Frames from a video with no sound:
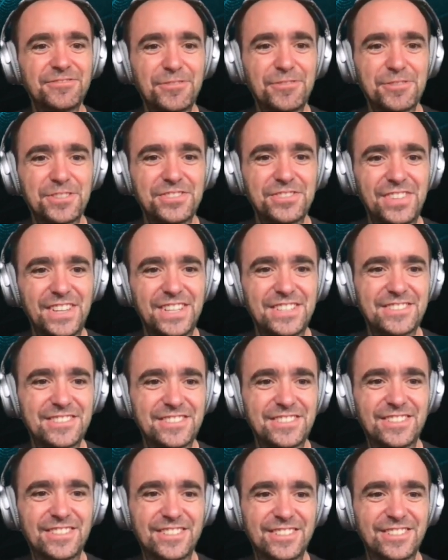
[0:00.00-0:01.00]
was
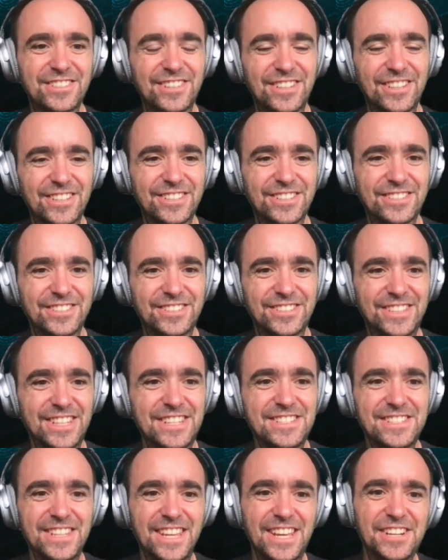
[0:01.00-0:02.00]
fixed
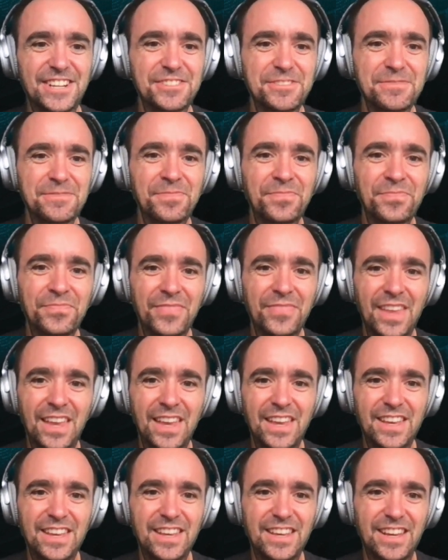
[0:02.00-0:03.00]
this year,
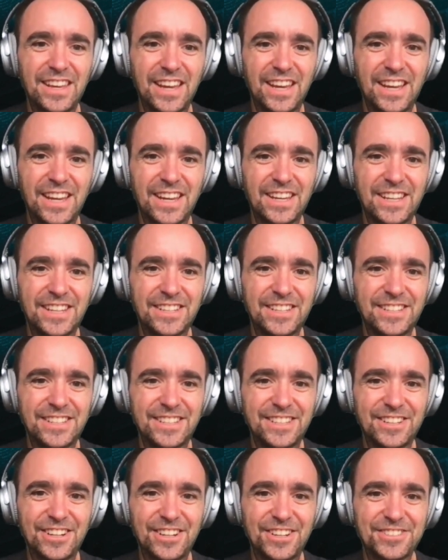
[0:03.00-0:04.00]
and
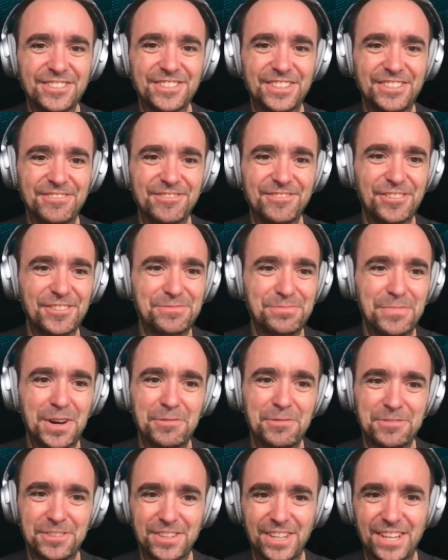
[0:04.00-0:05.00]
it also involved
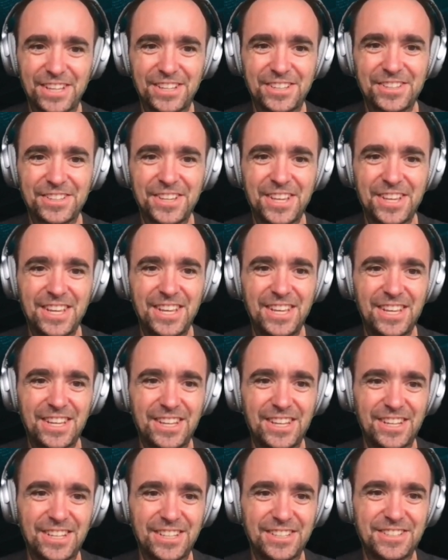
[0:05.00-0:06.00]
mounting.
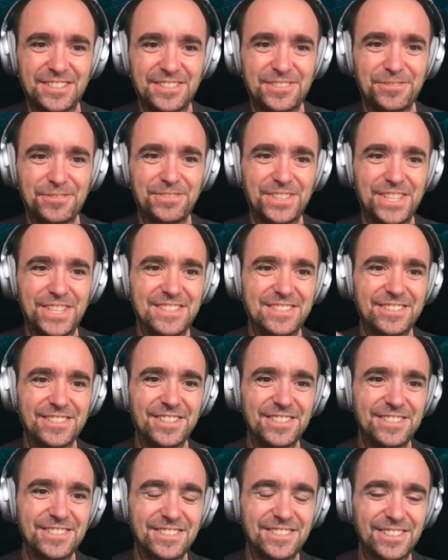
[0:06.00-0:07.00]
So we
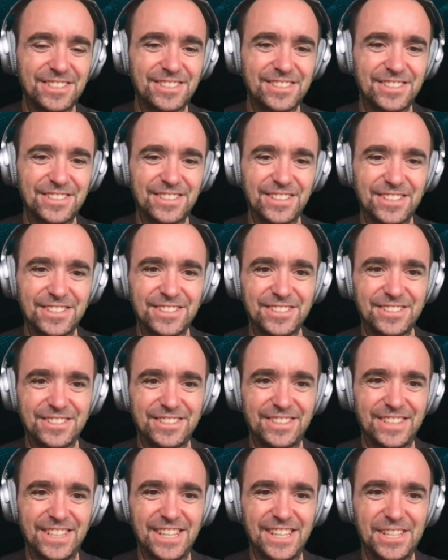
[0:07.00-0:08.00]
discussed that
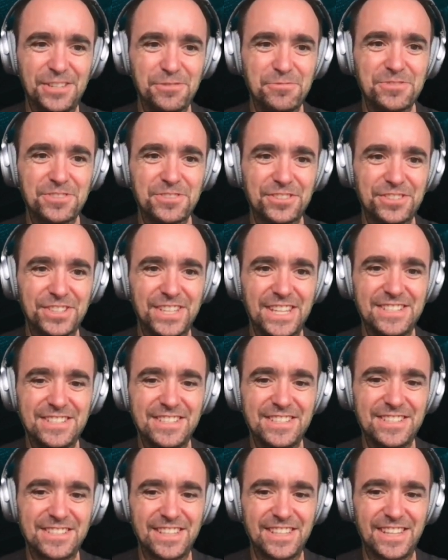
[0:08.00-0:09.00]
the user
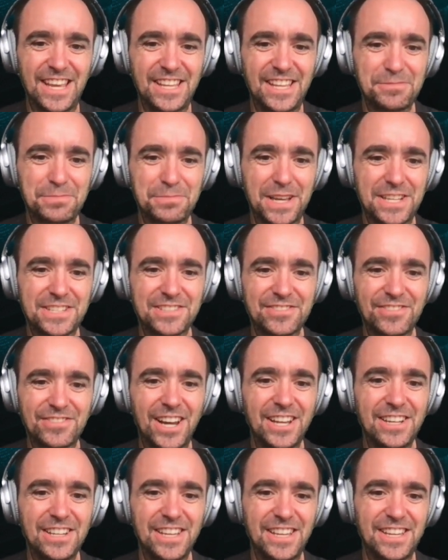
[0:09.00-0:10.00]
TCC database
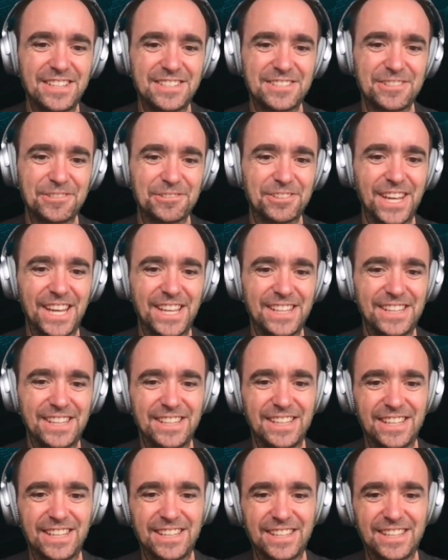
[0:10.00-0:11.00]
file is
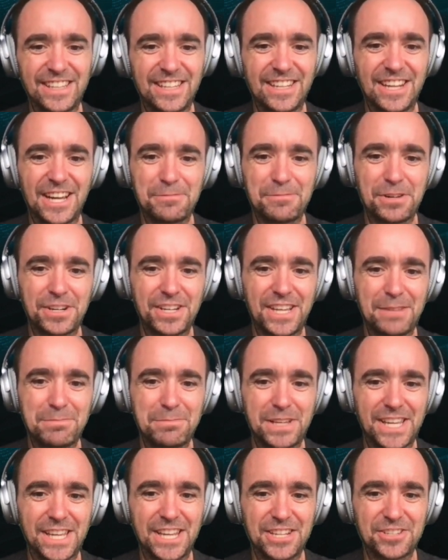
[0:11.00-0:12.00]
located in the library
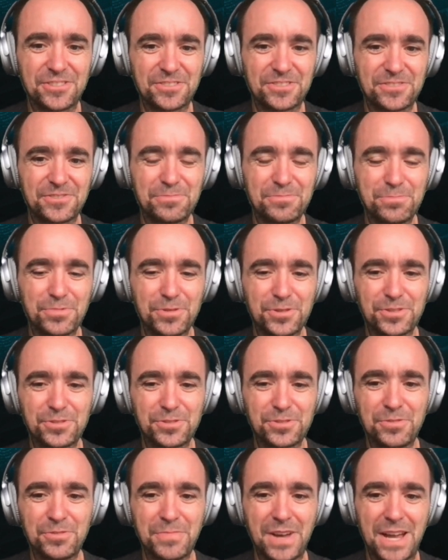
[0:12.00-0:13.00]
application support
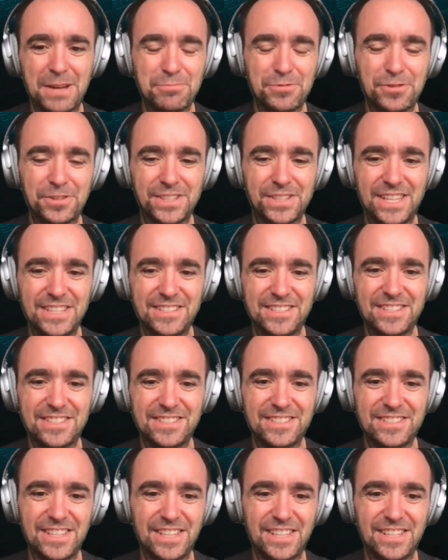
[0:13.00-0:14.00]
com Apple
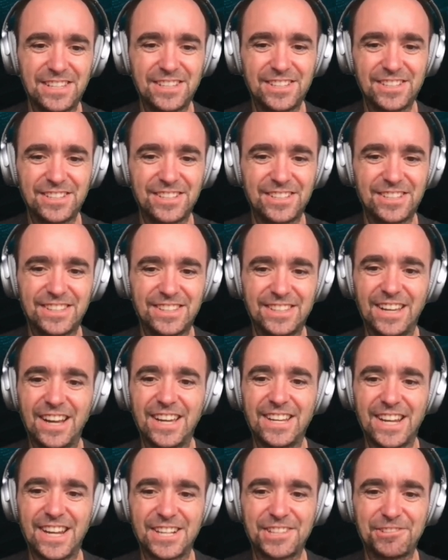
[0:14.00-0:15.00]
TCC
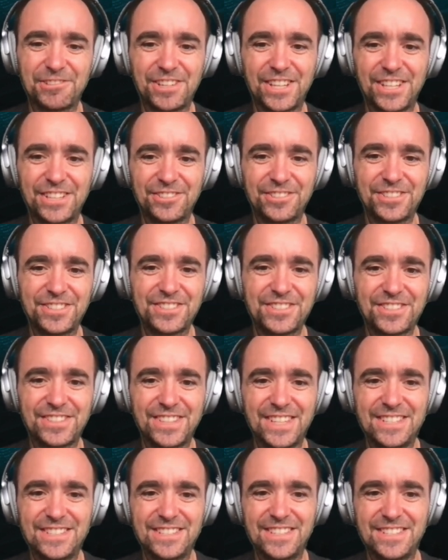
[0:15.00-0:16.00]
directory. There is a
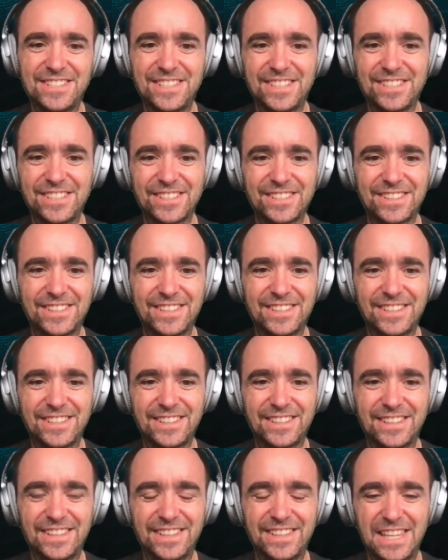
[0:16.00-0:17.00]

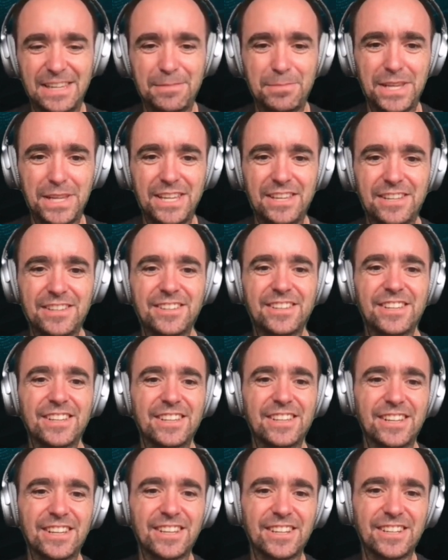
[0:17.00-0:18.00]
tcc.db
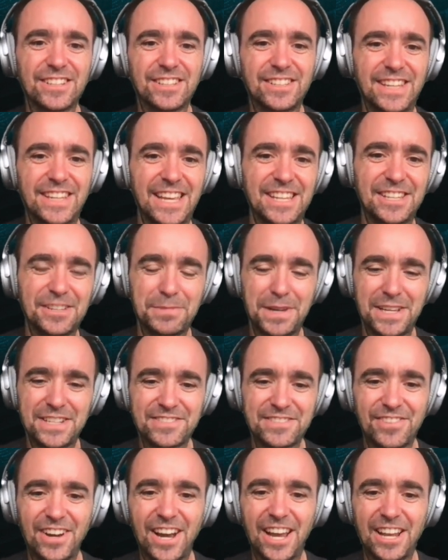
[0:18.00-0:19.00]

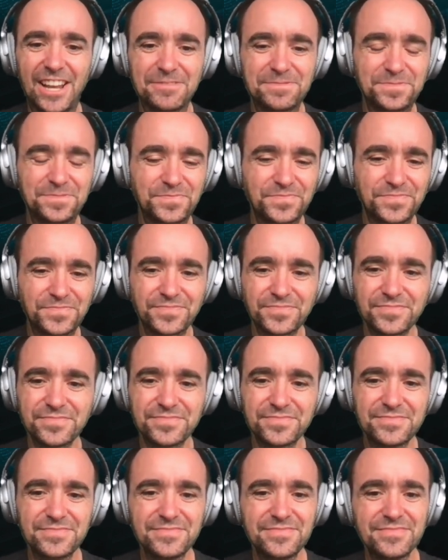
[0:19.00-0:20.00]
database file
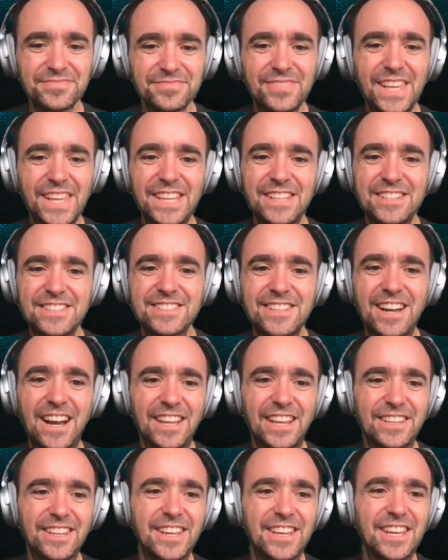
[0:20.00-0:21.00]

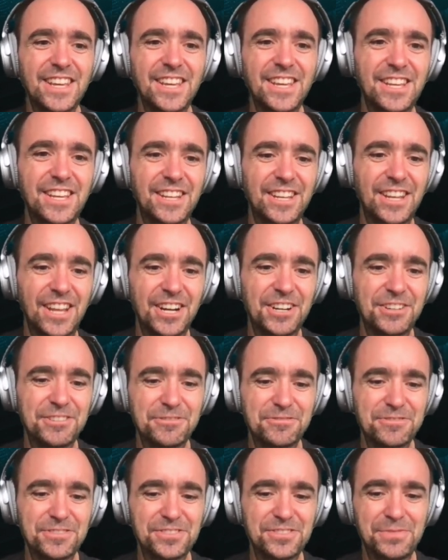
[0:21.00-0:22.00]
inside.
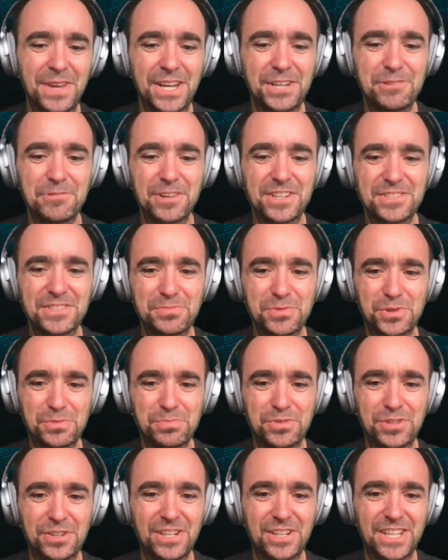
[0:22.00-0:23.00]
Now, macOS
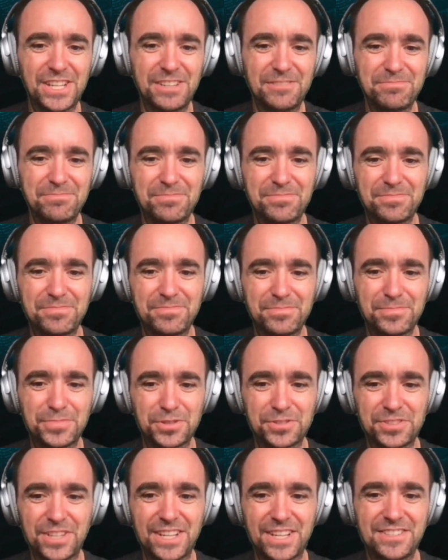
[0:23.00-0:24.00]
properly
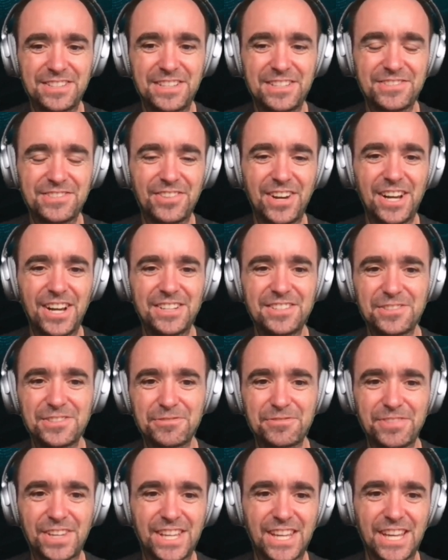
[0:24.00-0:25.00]
protects this file,
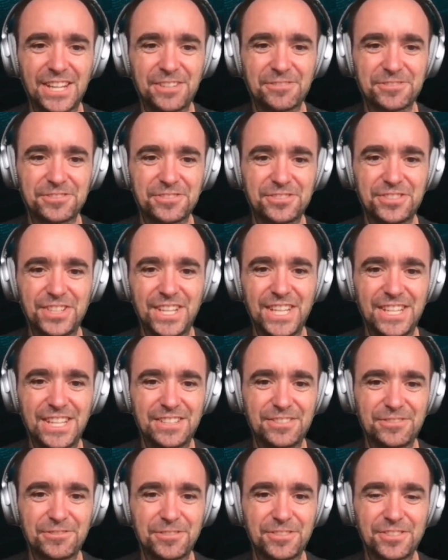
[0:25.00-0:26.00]
so we cannot
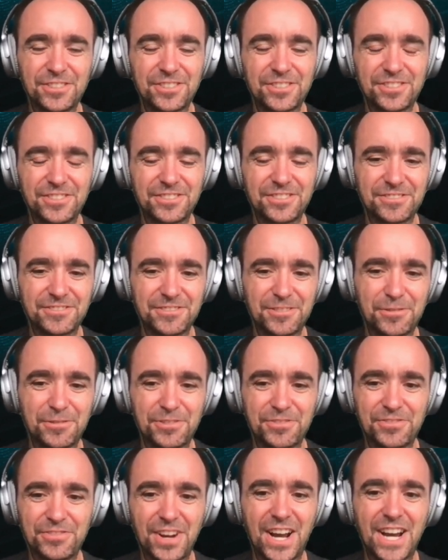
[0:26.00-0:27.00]
read
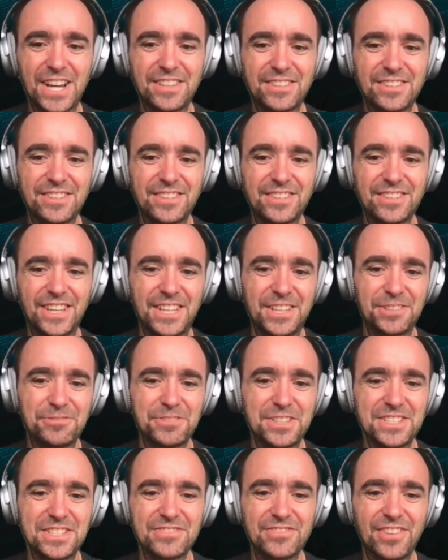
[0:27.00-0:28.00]
or write
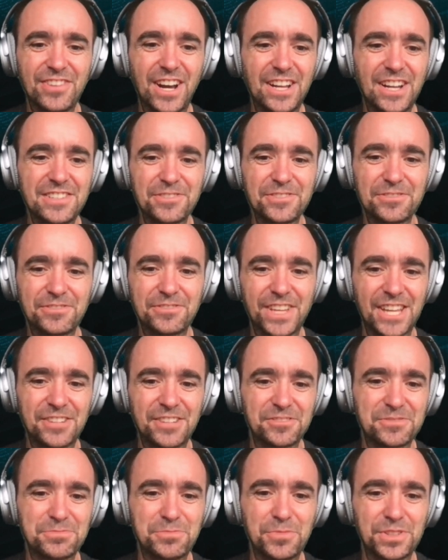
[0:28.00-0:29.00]
into this file, so we
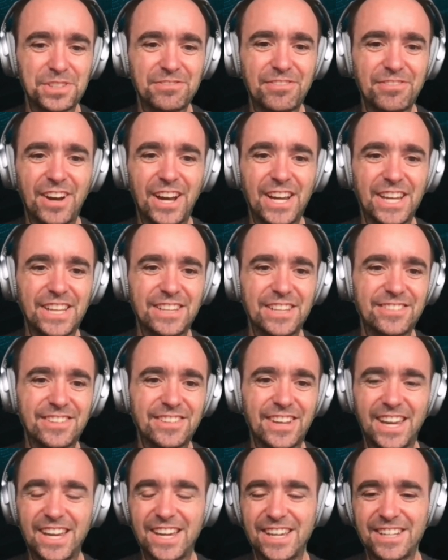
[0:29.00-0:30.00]
cannot modify it
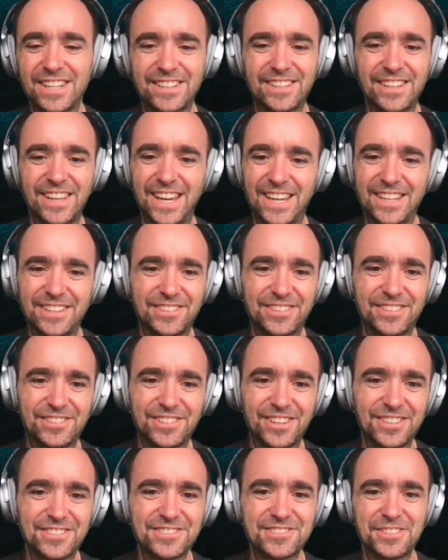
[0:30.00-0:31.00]
and add
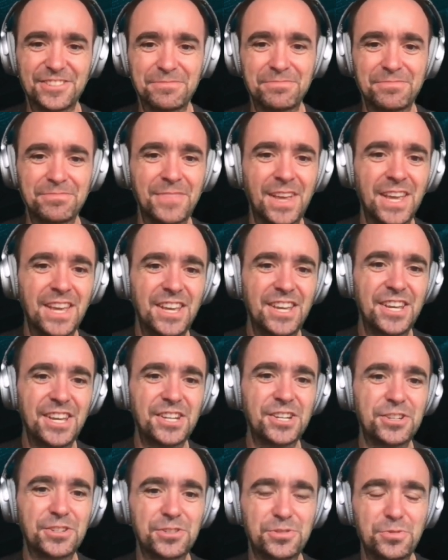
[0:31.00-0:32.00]
custom
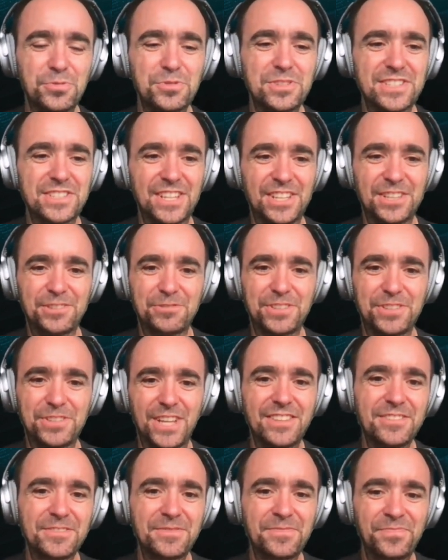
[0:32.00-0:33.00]
rules into
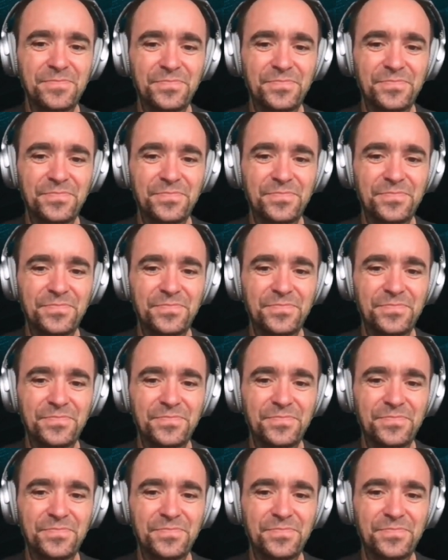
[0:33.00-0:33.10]
that.